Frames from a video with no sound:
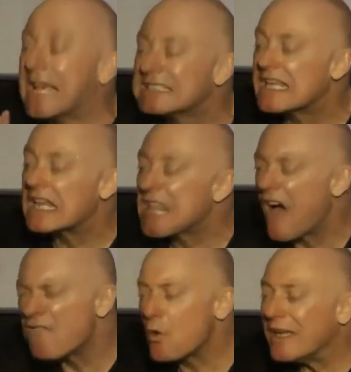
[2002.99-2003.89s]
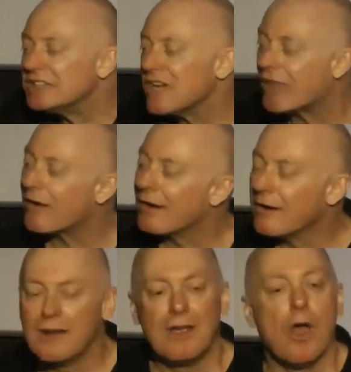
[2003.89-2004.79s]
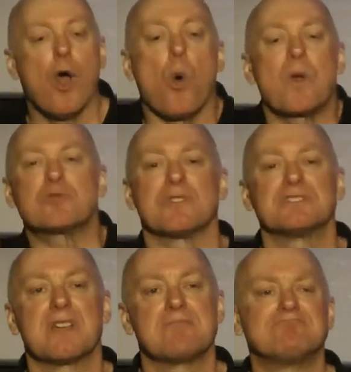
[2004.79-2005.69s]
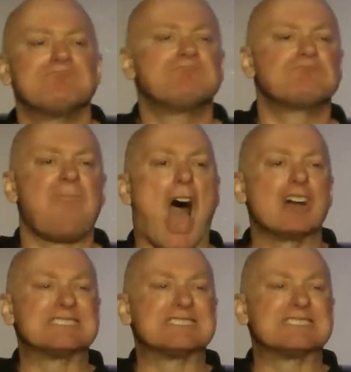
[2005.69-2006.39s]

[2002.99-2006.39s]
Which one is going to say, I'll stay, guys, you go.